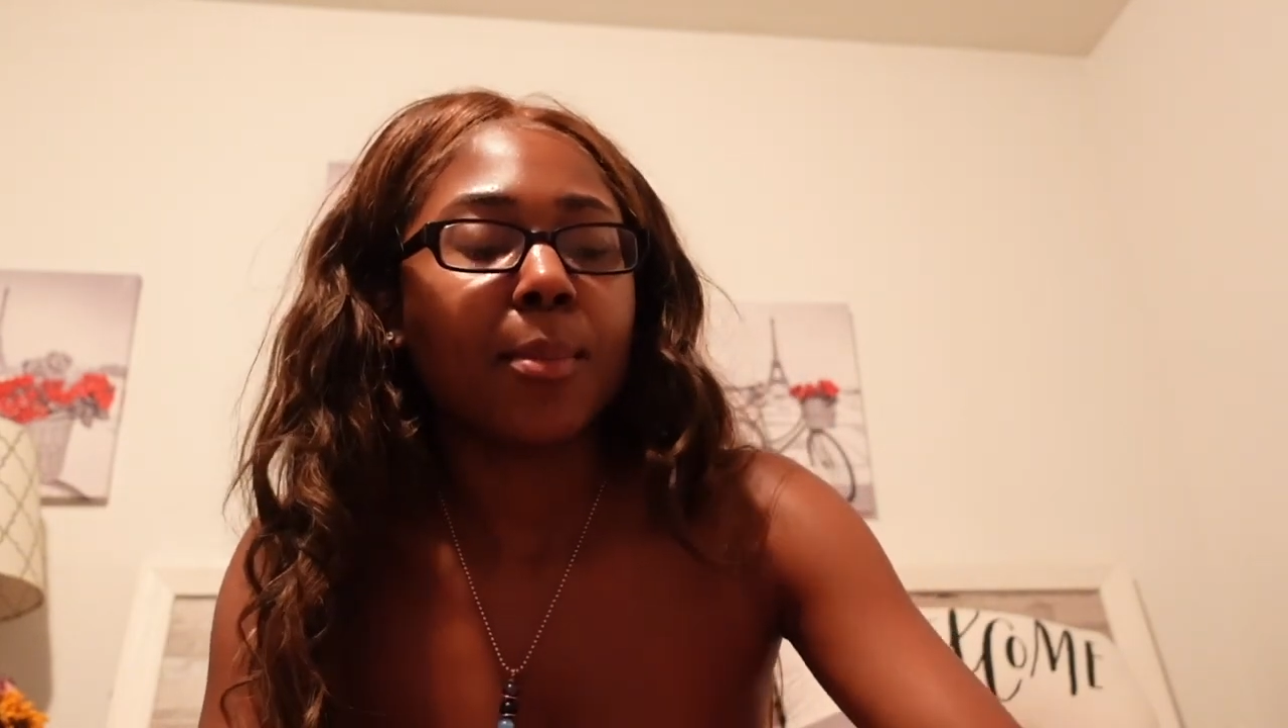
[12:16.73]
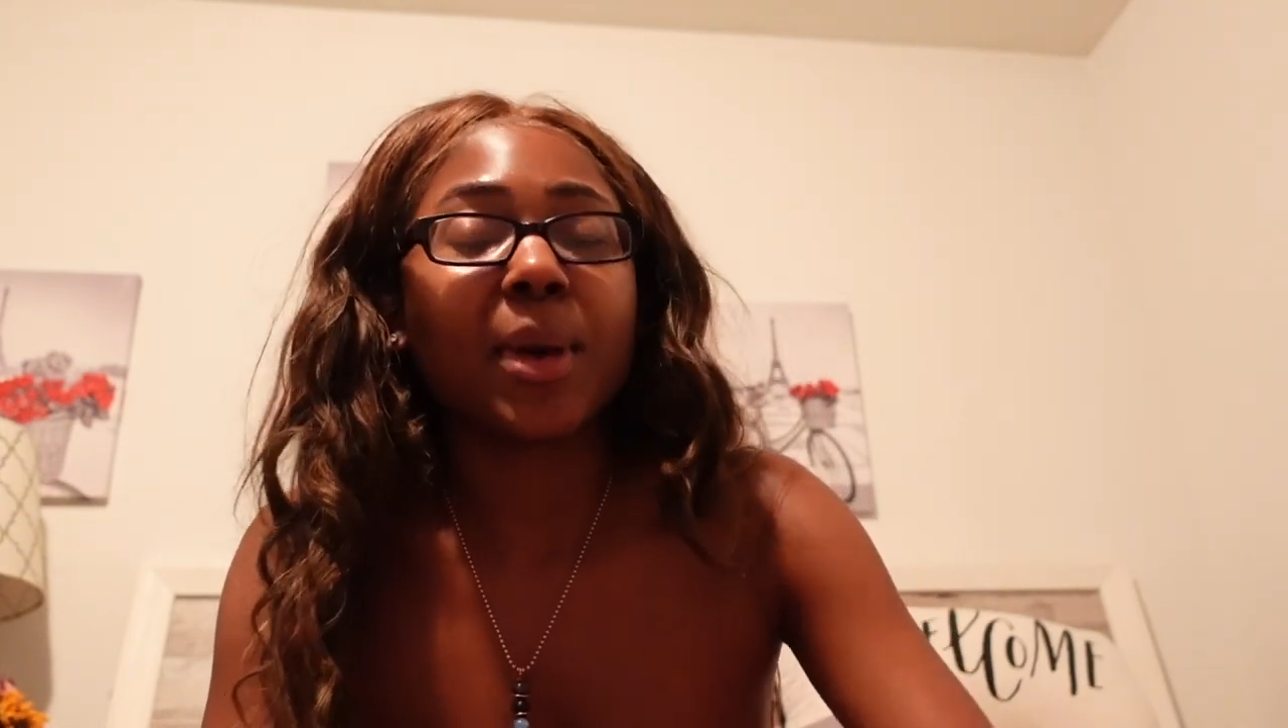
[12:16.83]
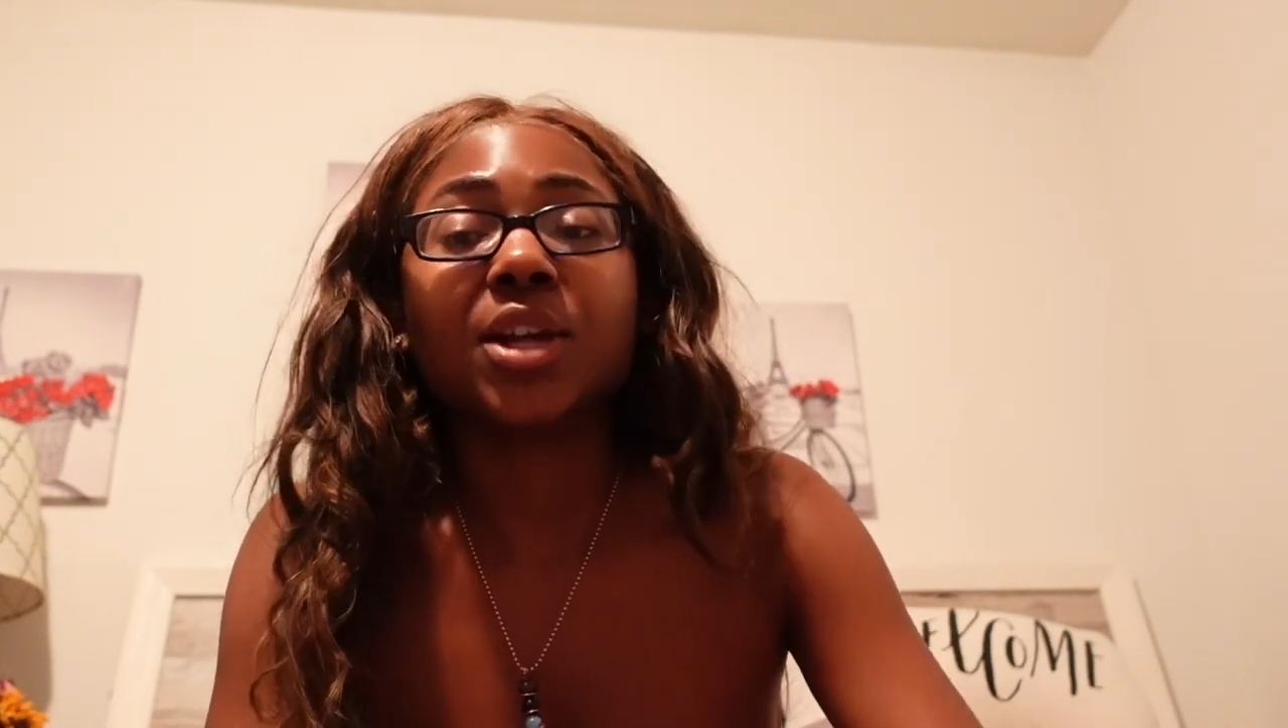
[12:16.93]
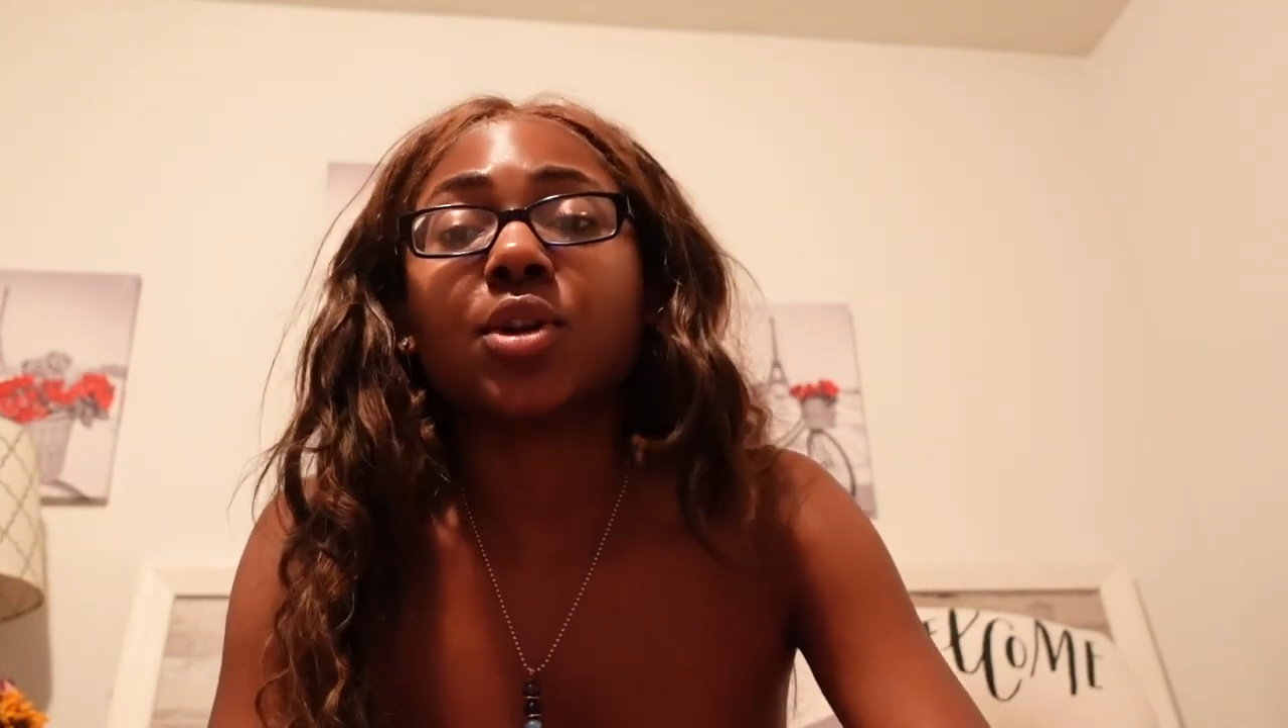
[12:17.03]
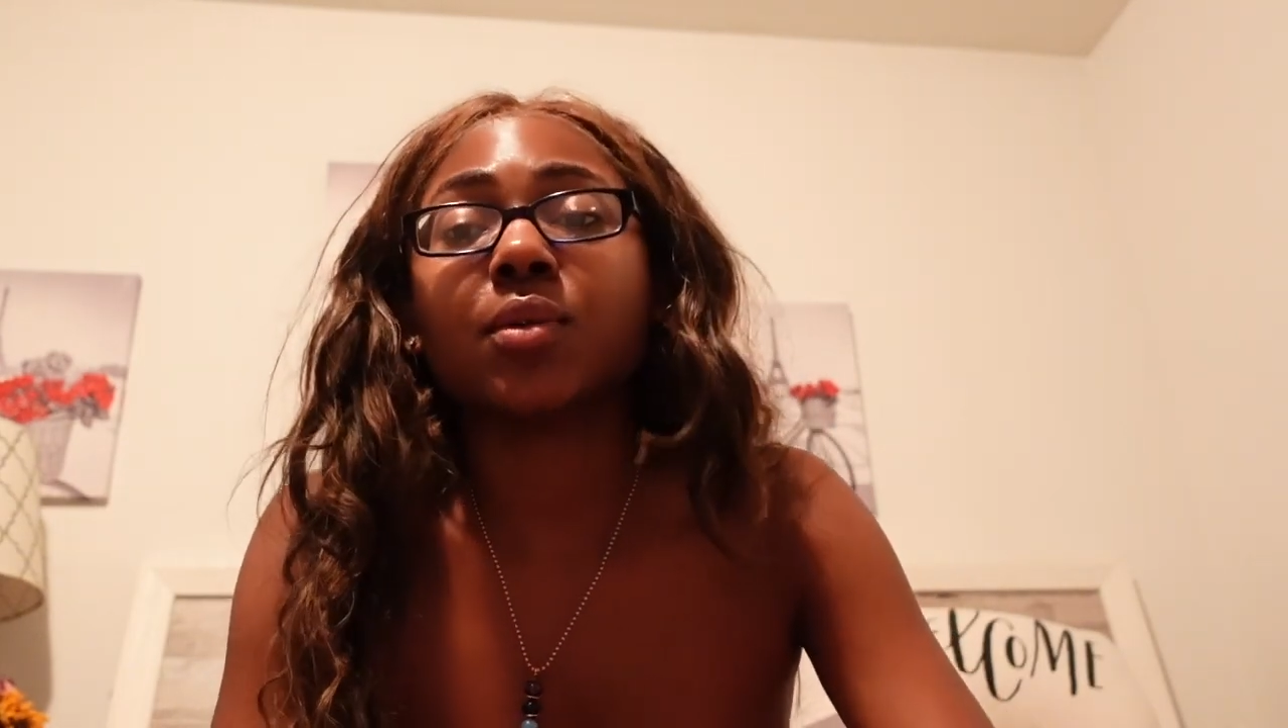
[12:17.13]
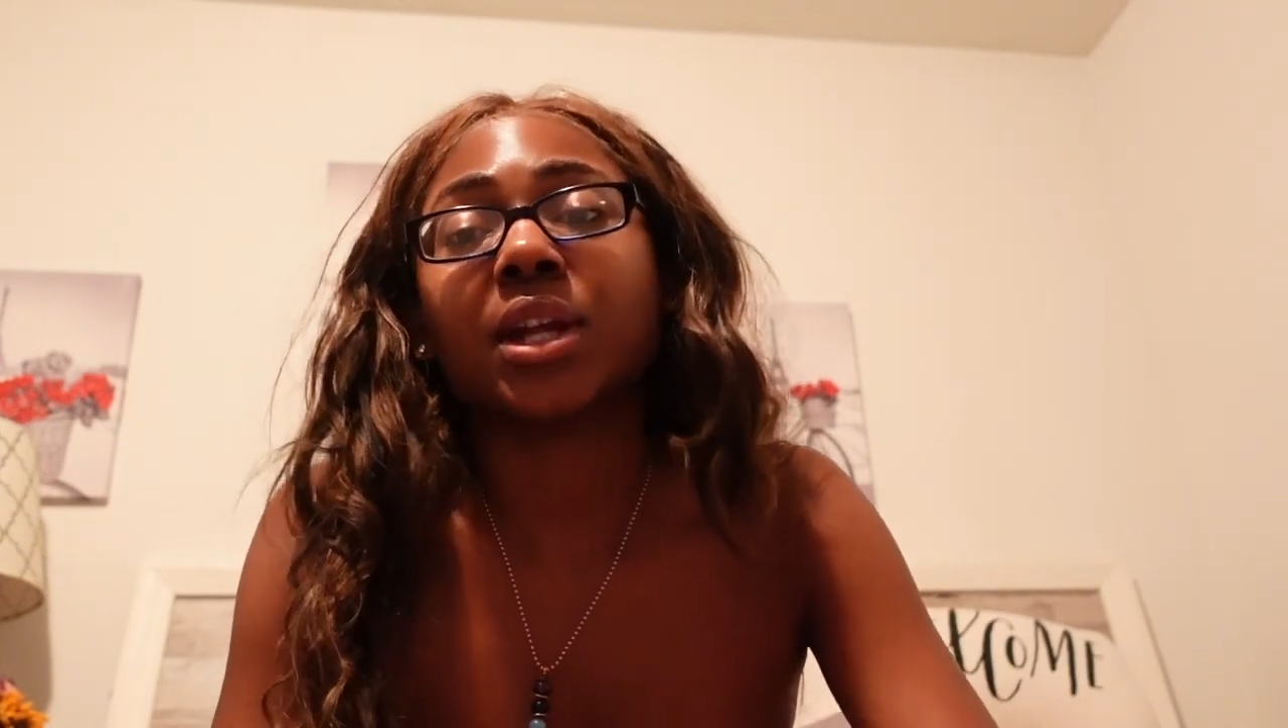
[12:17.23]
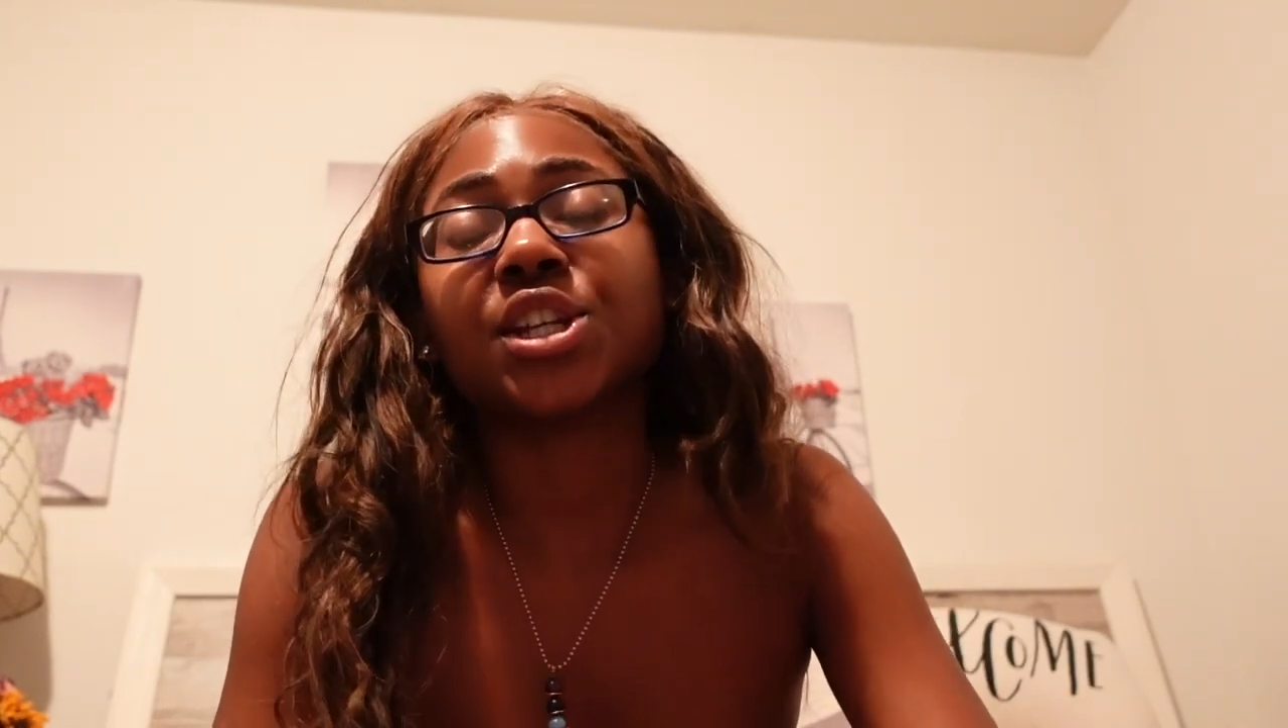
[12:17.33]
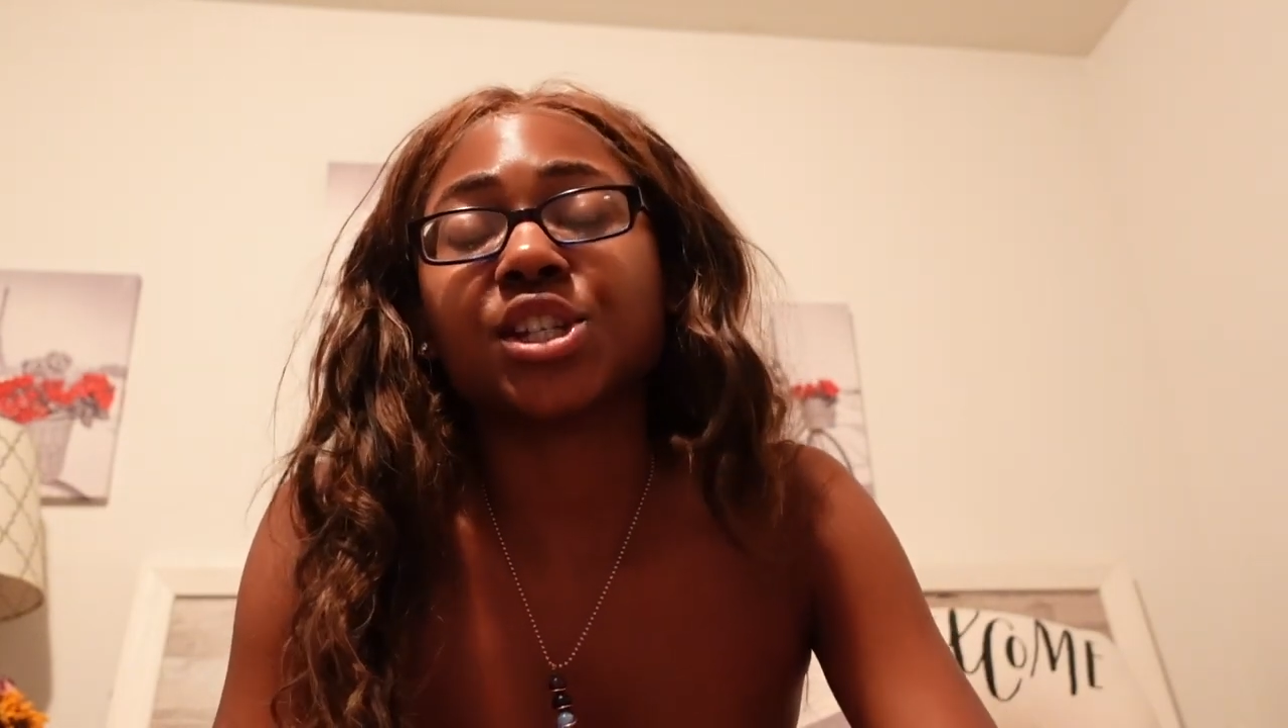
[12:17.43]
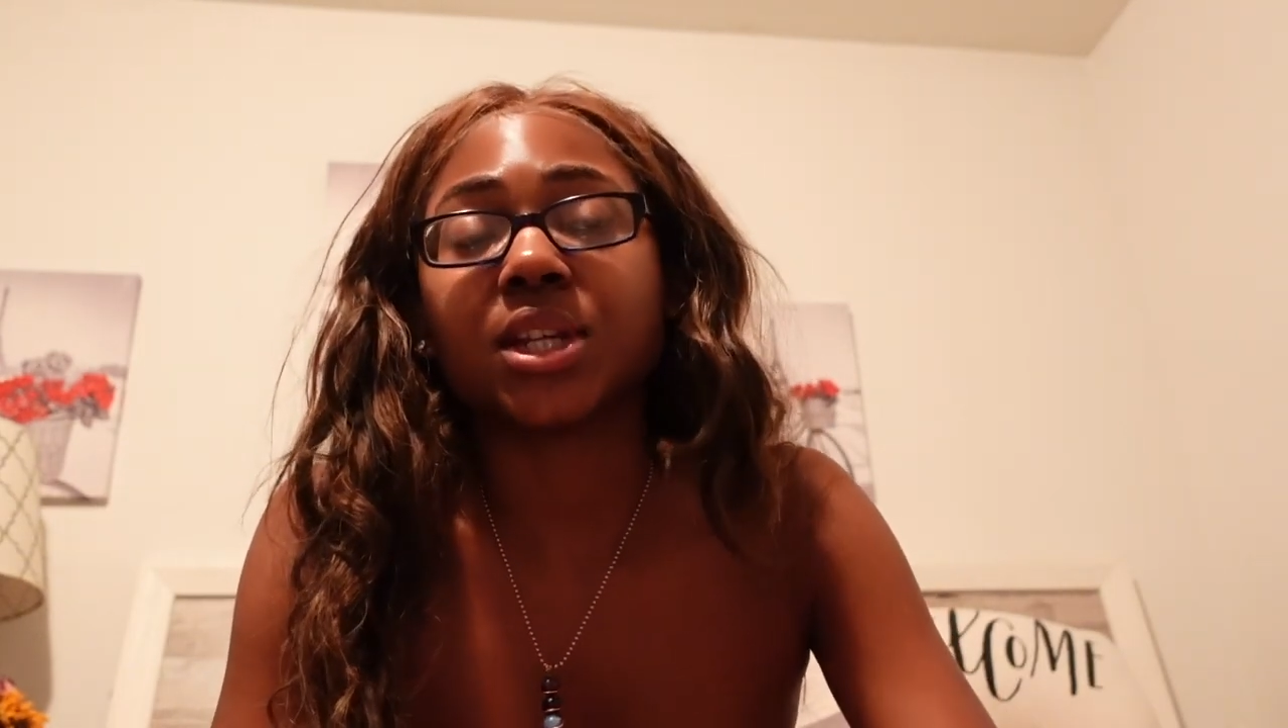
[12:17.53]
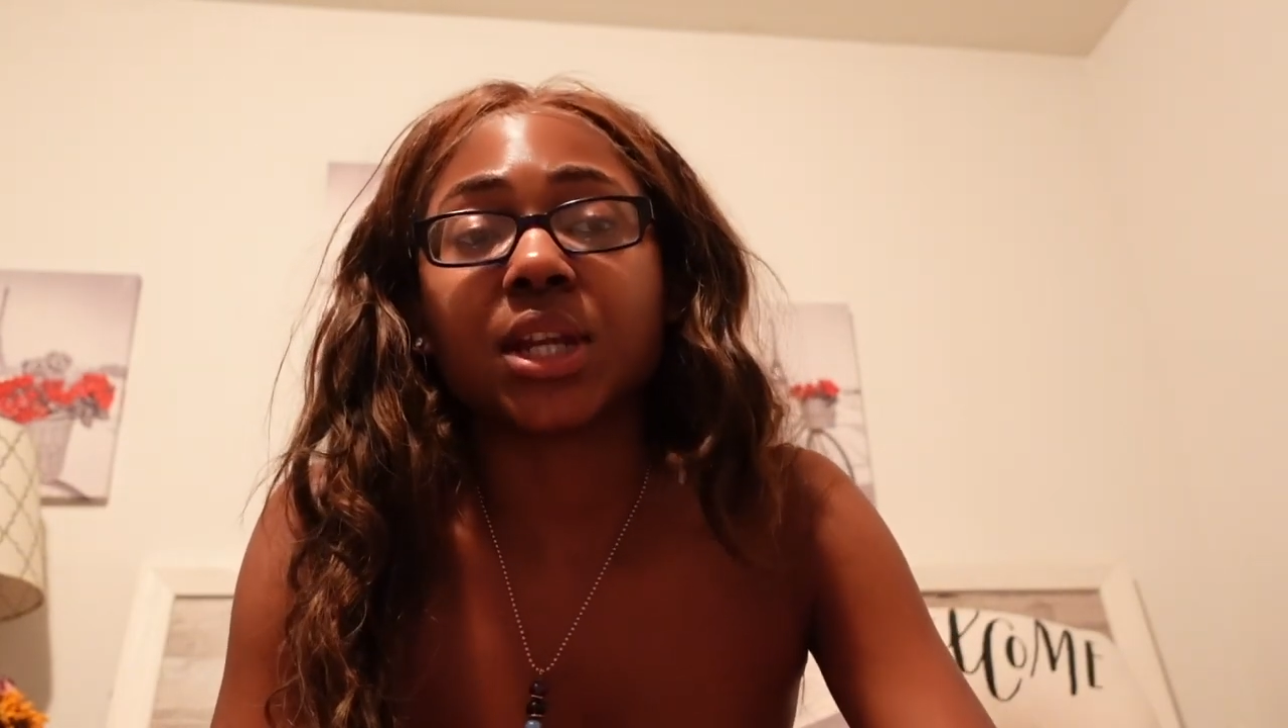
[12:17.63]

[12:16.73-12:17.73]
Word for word: my donation